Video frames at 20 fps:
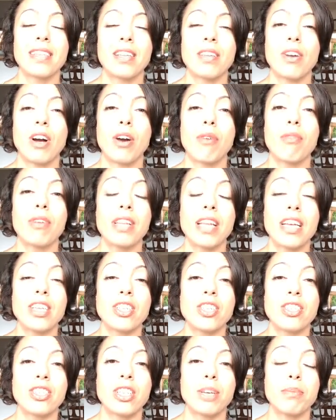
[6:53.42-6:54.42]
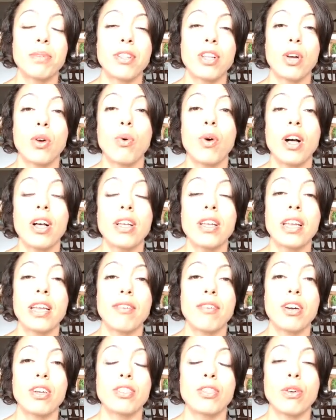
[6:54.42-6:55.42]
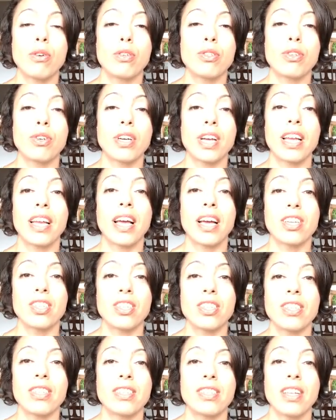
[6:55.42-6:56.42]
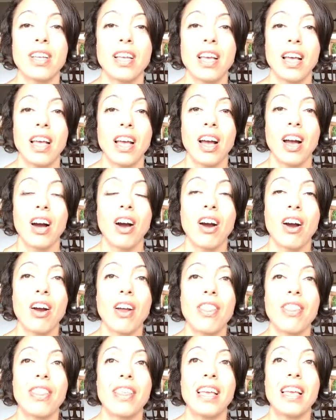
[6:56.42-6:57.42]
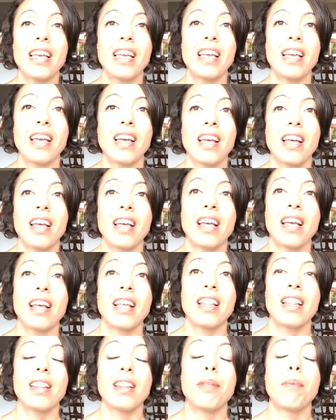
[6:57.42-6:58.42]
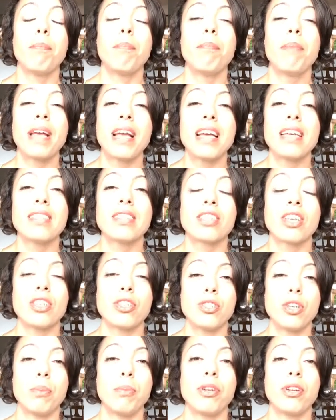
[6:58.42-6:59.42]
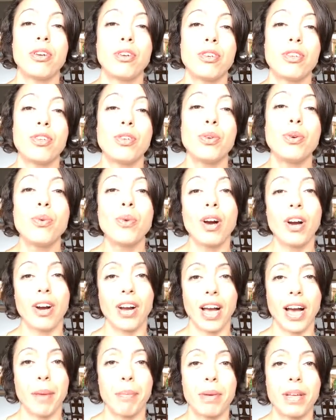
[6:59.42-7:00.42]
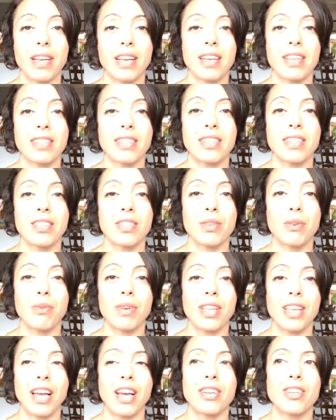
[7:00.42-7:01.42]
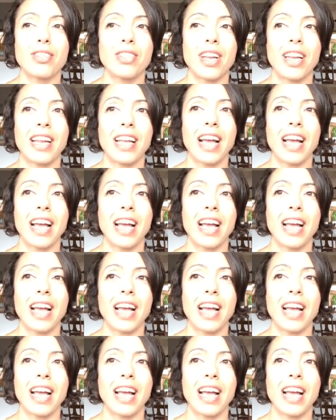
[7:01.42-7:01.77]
our relationships and the quality of our social connections are the biggest contributor to our happiness. So really understanding